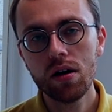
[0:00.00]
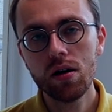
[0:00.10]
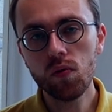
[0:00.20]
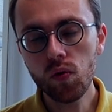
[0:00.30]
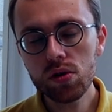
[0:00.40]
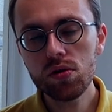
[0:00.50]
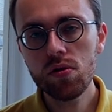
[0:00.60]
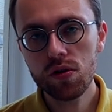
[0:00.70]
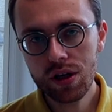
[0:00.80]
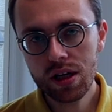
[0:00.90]
what do you
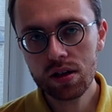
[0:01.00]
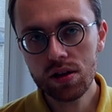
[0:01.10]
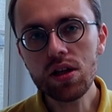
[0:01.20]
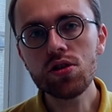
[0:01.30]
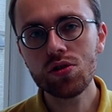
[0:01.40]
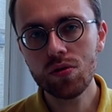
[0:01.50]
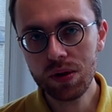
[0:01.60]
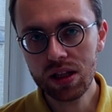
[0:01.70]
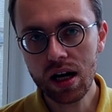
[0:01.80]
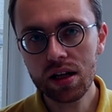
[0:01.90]
think needs to
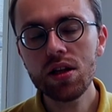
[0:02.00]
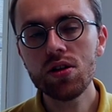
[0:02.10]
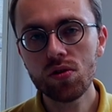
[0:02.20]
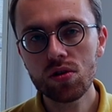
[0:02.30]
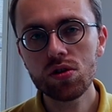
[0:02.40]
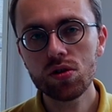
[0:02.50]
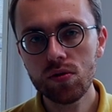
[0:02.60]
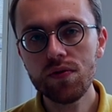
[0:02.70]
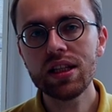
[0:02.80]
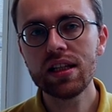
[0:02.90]
be done in order to
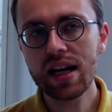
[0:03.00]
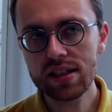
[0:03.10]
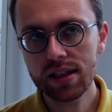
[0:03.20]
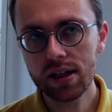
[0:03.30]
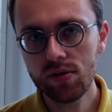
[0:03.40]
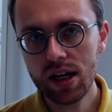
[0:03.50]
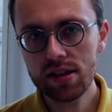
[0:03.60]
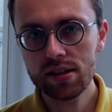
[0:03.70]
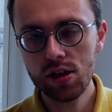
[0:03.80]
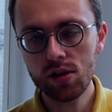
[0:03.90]
win a NASCAR
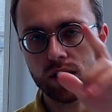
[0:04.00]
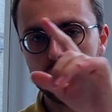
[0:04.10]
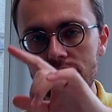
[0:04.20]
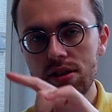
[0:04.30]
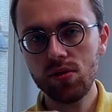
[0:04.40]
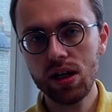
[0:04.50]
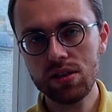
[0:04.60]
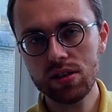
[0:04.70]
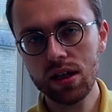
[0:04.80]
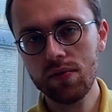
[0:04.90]
race? You know, like this race
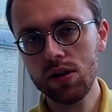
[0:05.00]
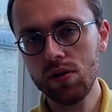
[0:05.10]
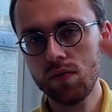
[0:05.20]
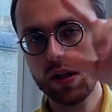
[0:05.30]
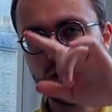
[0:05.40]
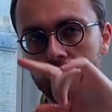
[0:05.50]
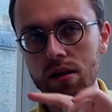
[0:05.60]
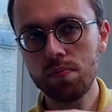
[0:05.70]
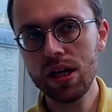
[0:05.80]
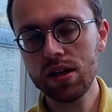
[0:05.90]
is like when you're
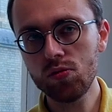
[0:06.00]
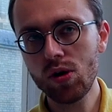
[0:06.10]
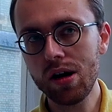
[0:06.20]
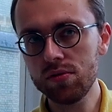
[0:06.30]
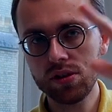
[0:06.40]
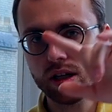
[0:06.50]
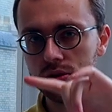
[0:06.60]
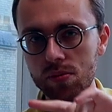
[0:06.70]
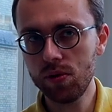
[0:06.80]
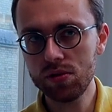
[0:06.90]
like making rounds, I
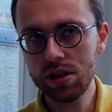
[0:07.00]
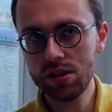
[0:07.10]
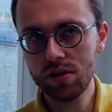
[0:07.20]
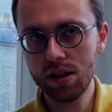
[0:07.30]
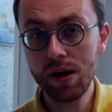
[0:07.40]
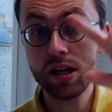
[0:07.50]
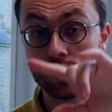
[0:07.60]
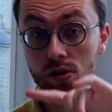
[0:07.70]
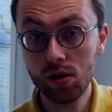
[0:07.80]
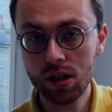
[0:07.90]
suppose, literally making
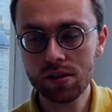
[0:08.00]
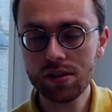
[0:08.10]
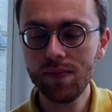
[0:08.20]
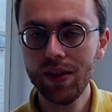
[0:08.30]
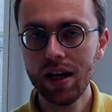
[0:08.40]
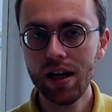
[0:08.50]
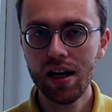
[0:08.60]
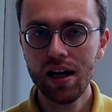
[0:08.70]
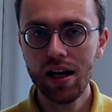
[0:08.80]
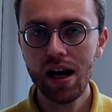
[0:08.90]
circles.
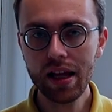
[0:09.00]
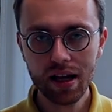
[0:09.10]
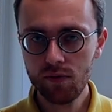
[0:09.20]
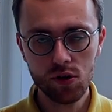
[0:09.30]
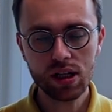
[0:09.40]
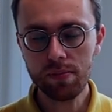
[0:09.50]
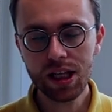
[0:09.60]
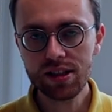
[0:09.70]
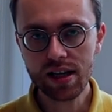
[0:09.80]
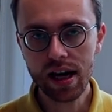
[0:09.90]
And like, it was
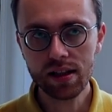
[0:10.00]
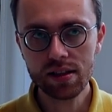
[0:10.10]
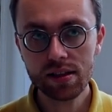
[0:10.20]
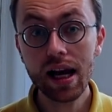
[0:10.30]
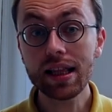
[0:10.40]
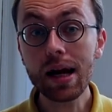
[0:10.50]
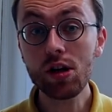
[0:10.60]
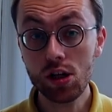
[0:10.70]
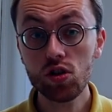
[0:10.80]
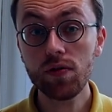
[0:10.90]
complete silence. And I'm a
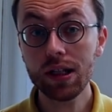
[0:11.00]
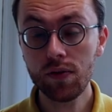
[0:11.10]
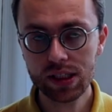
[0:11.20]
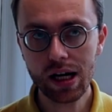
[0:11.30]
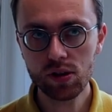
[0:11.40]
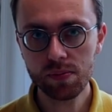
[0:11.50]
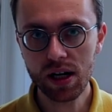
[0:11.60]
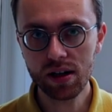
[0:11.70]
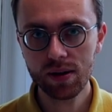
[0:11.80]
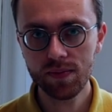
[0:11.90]
huge fan of South
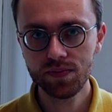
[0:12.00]
Park.